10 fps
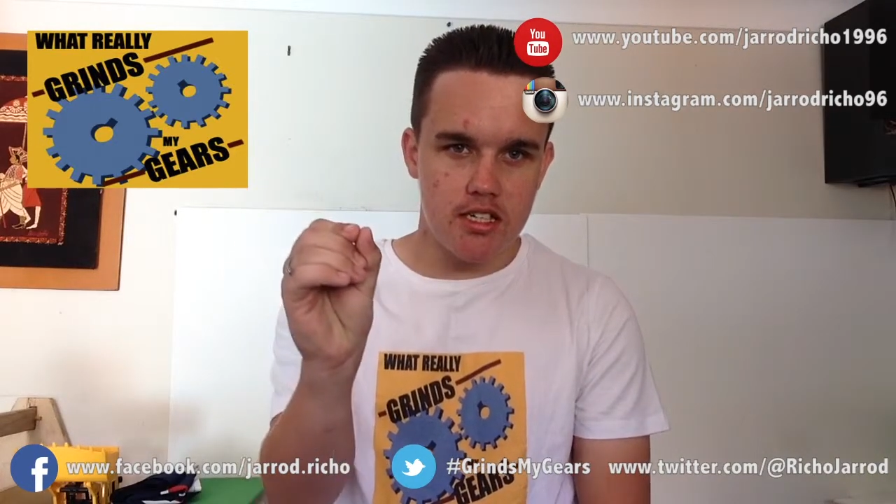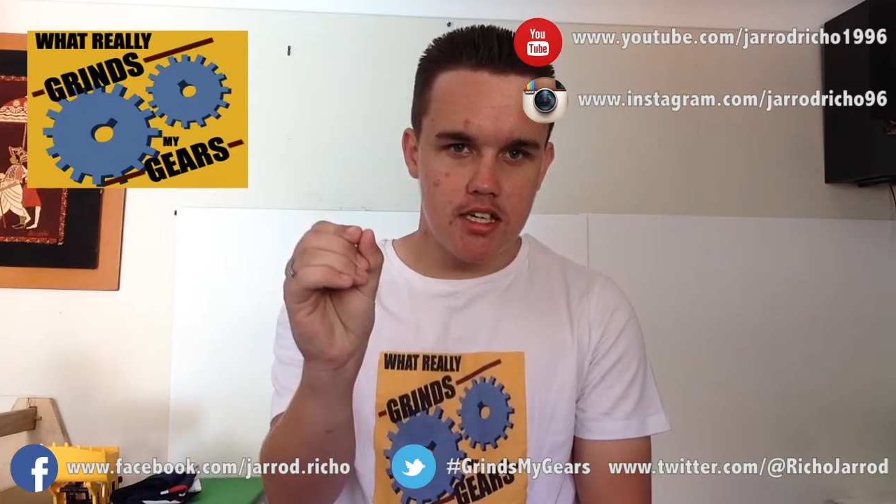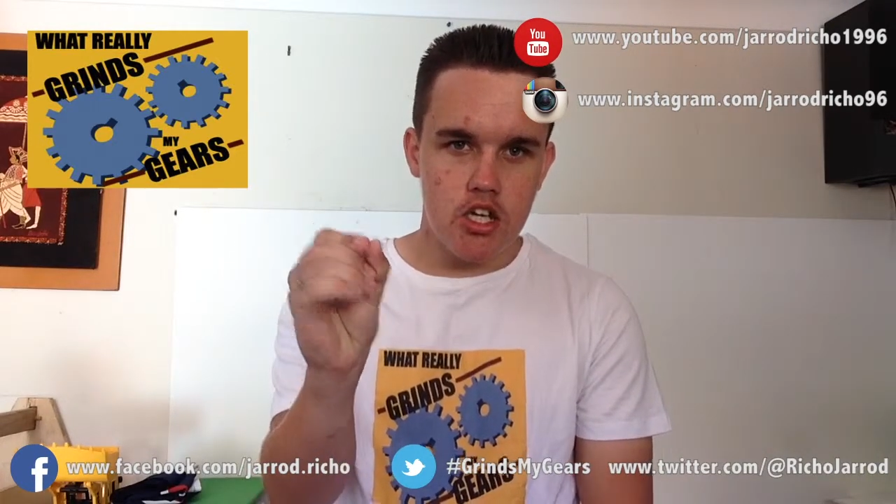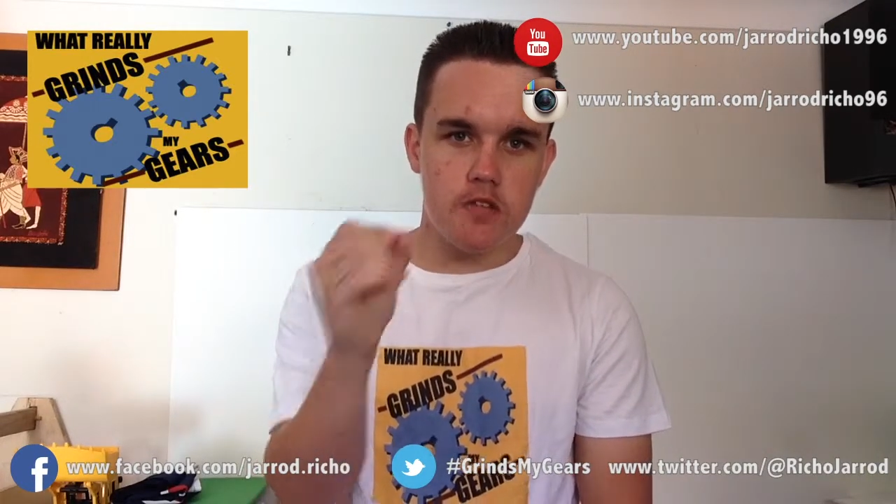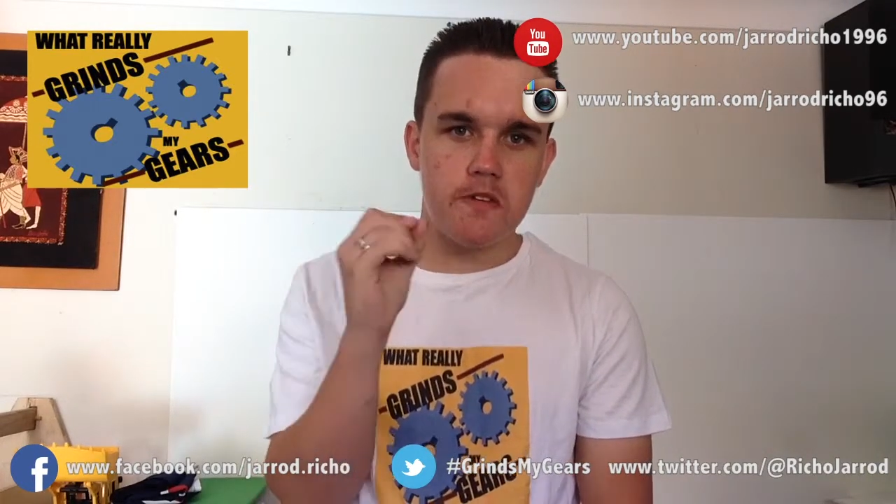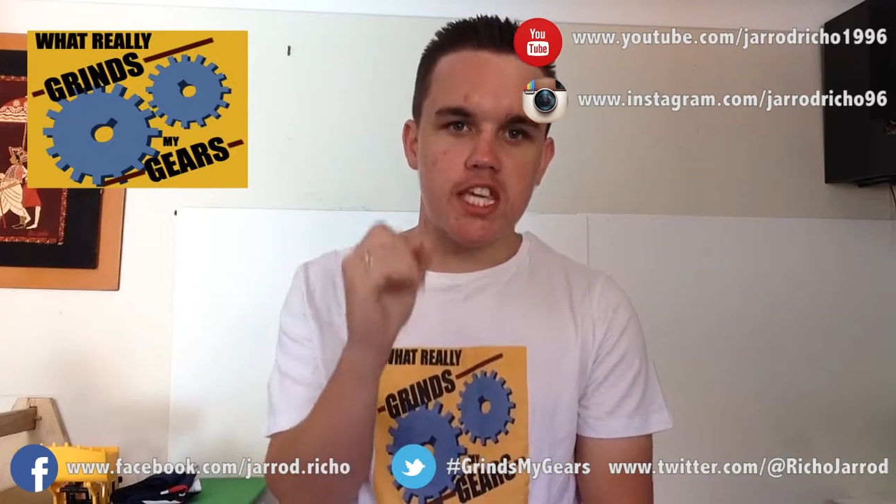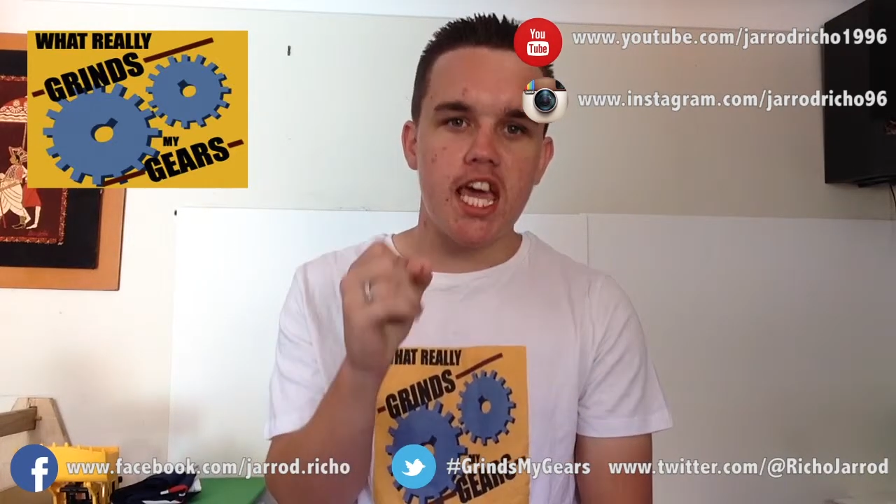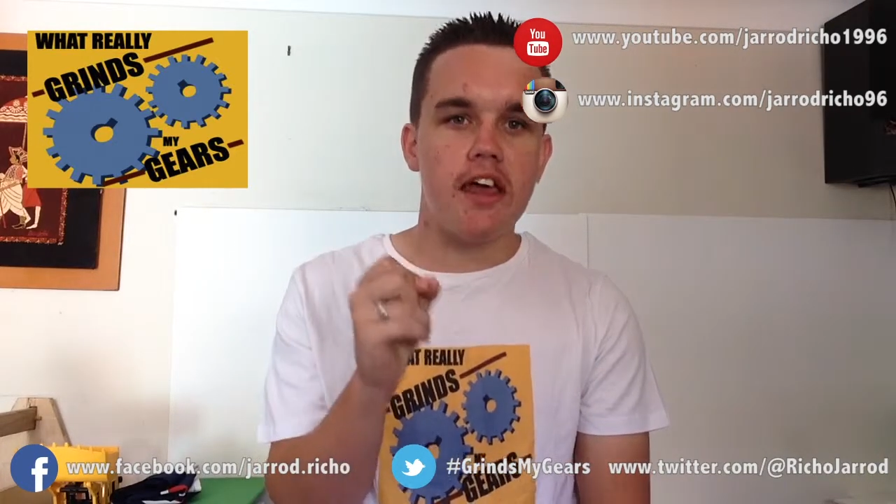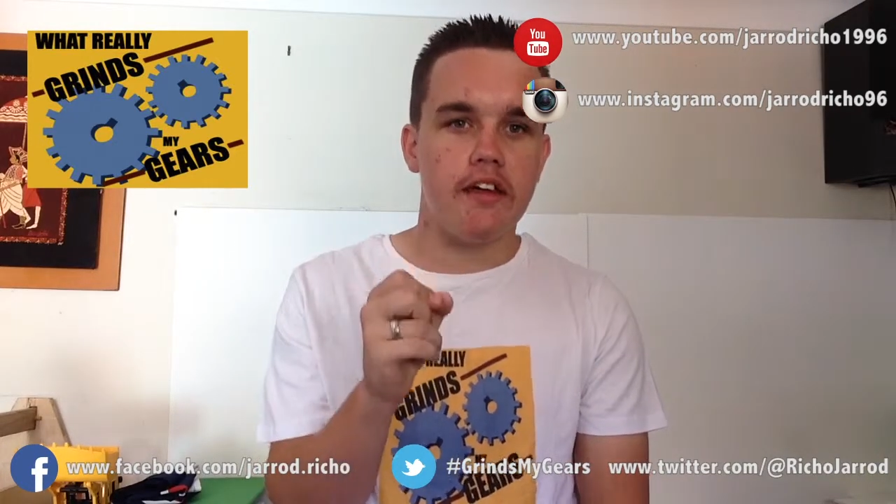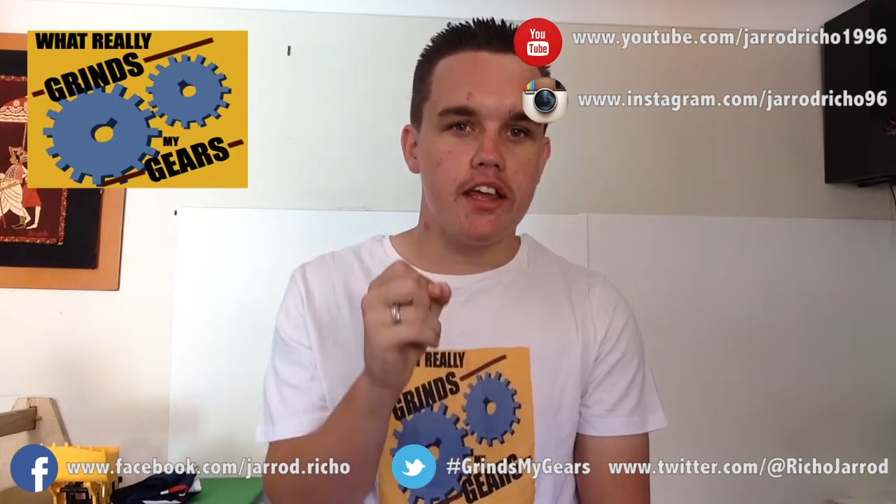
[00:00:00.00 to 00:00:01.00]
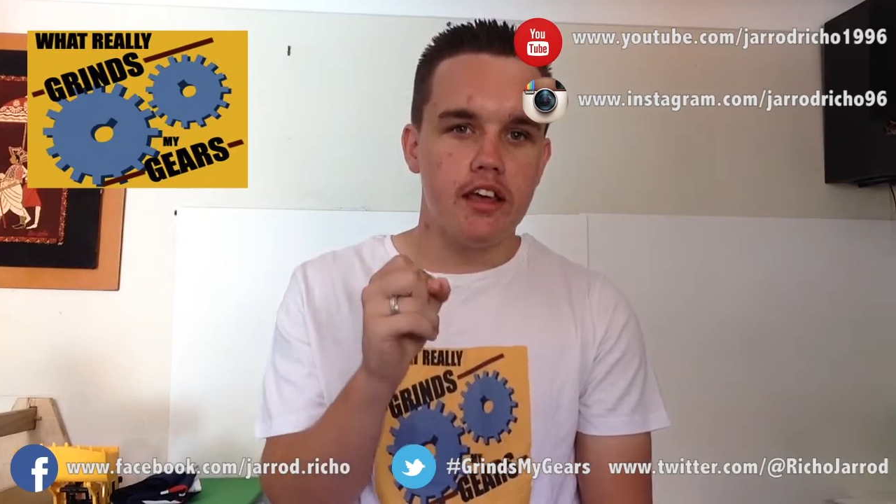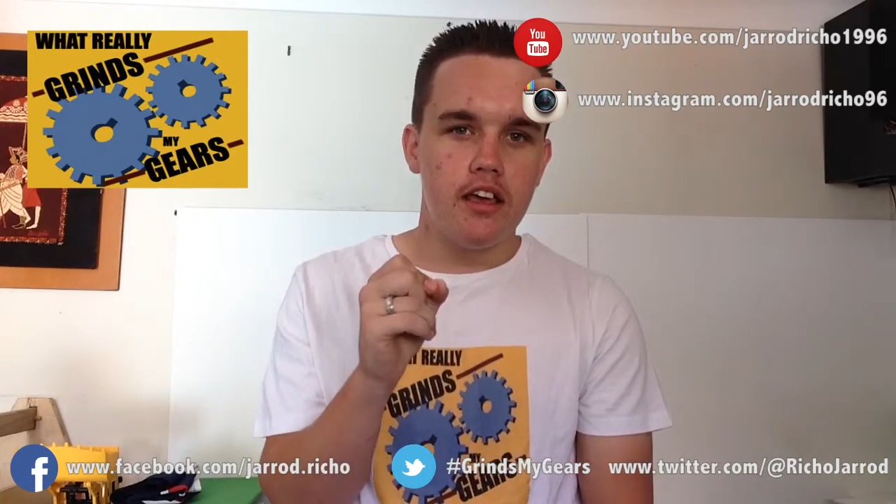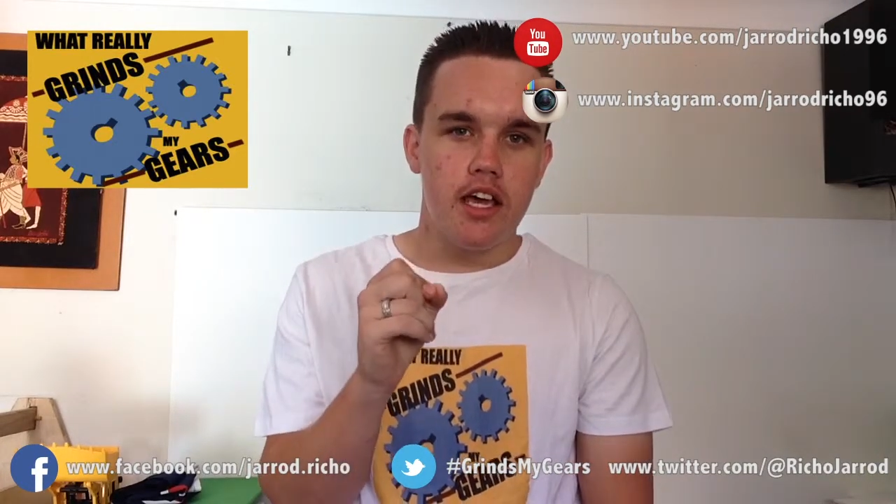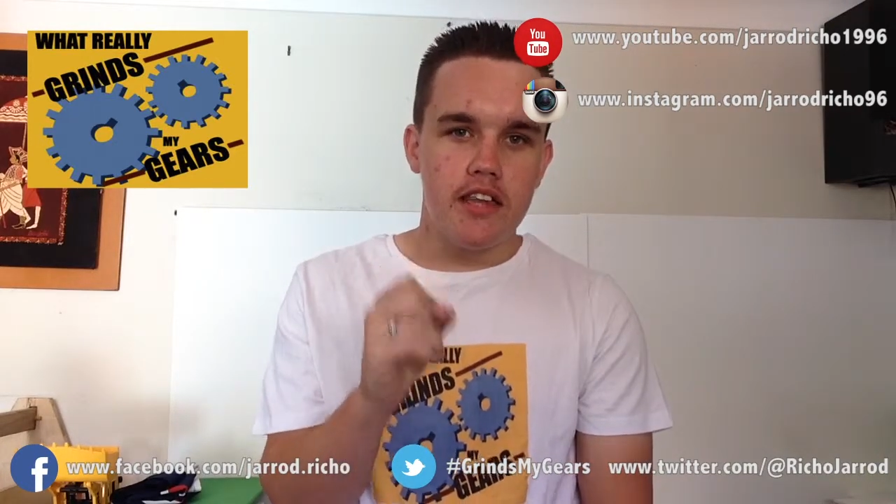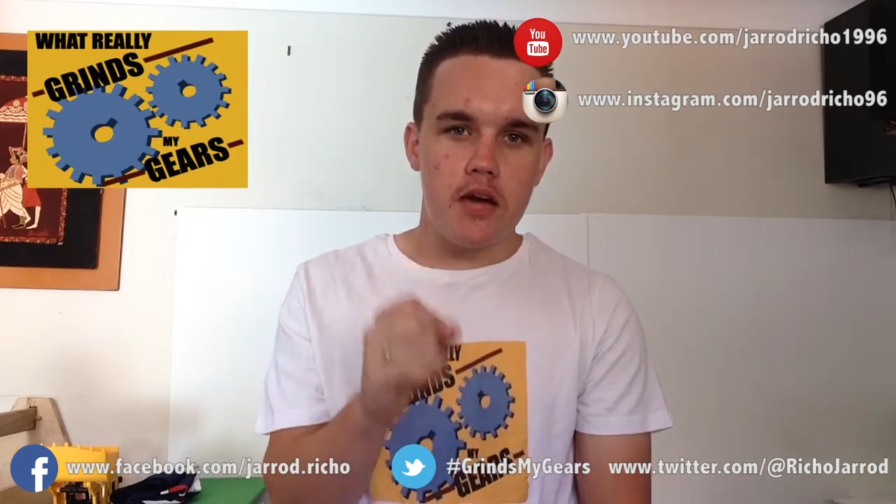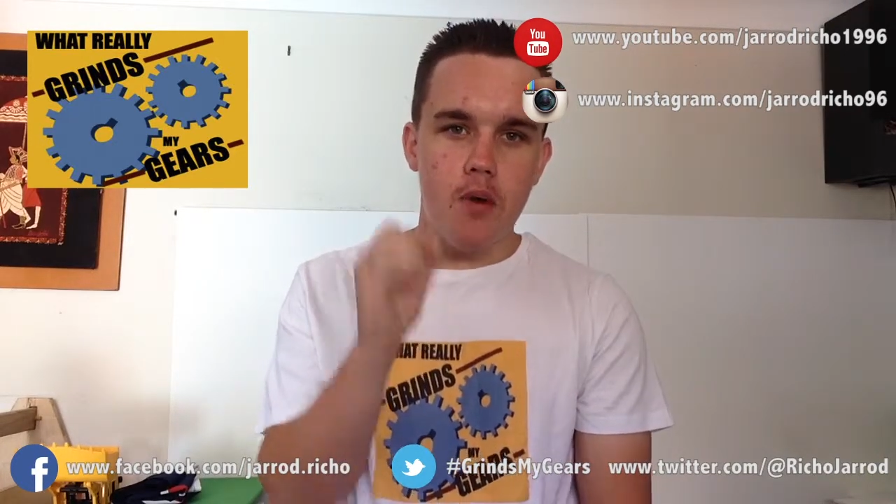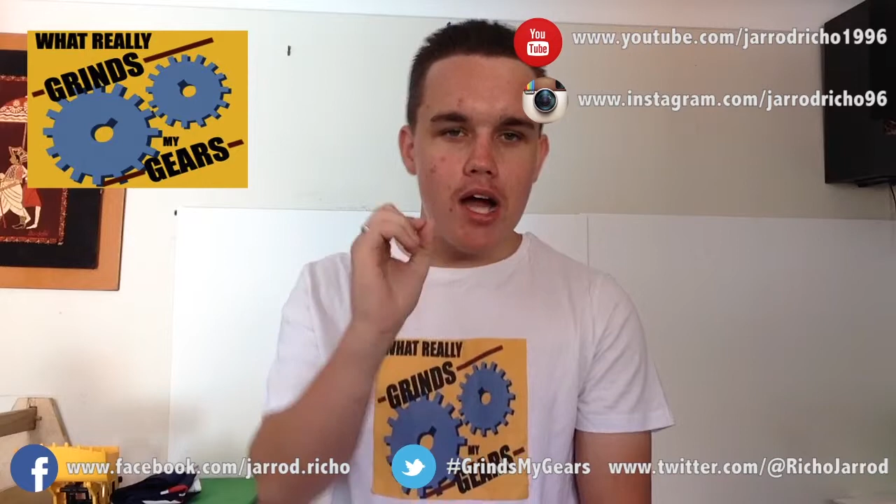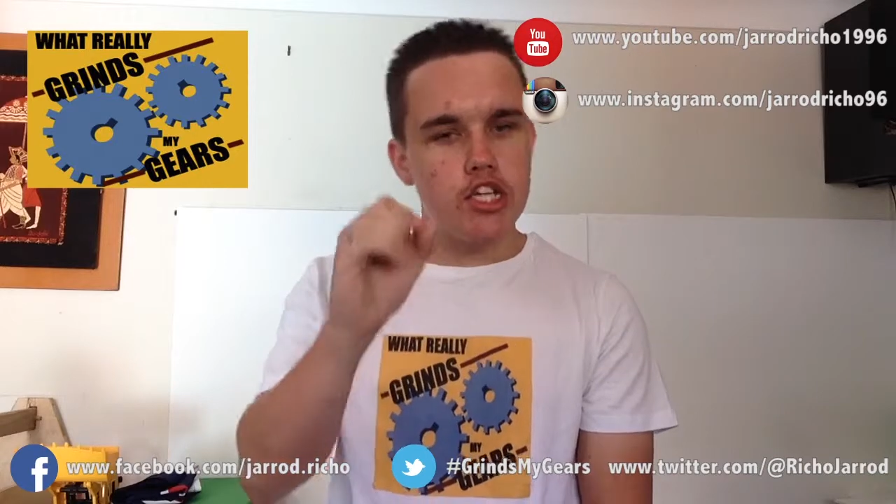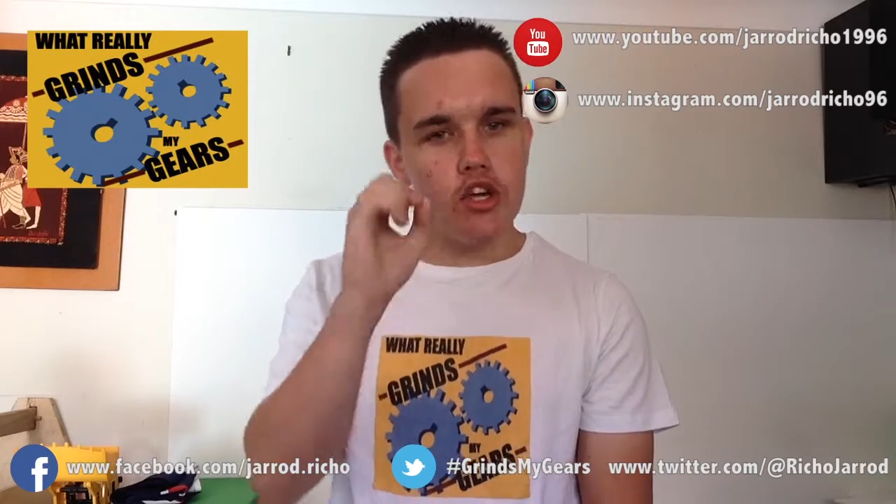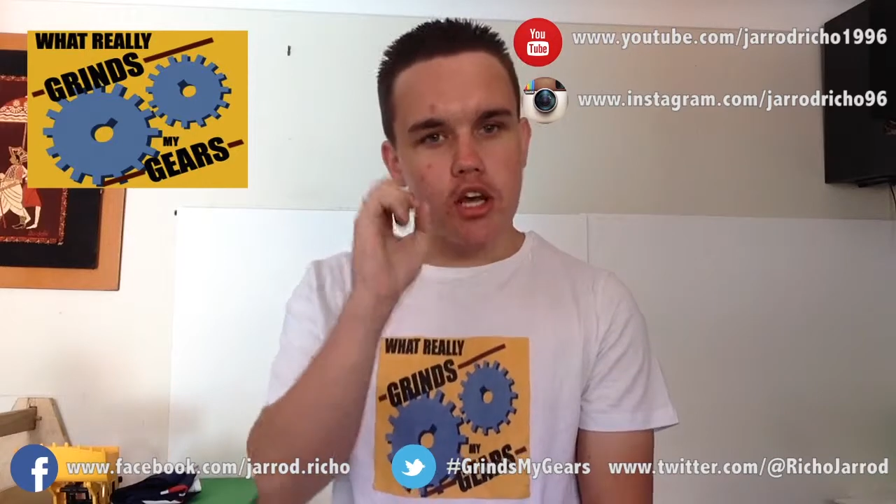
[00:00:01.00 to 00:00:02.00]
You just forget that once
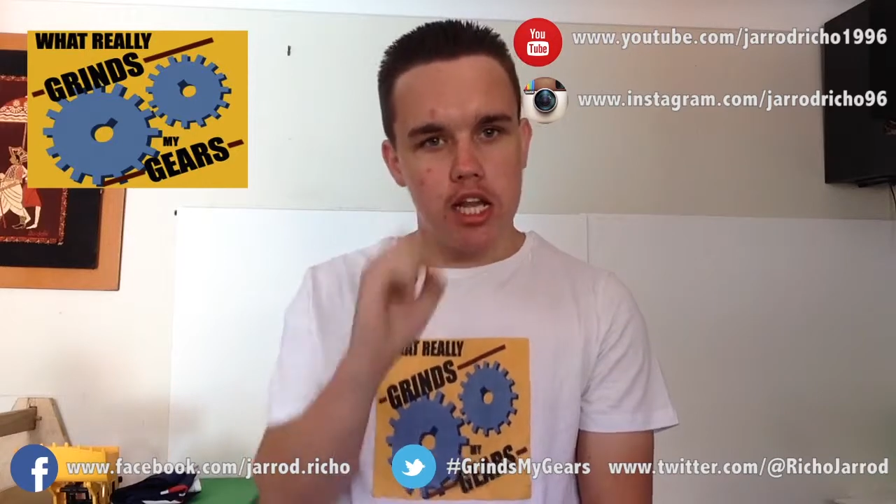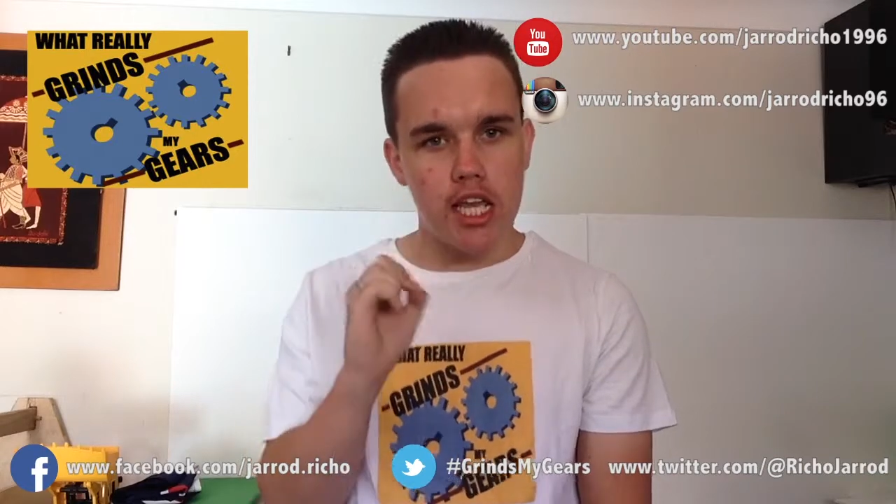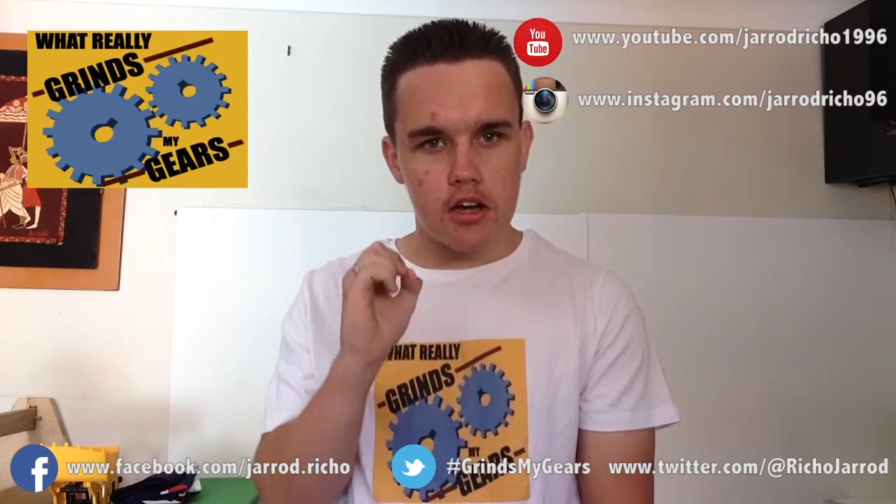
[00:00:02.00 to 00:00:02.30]
you click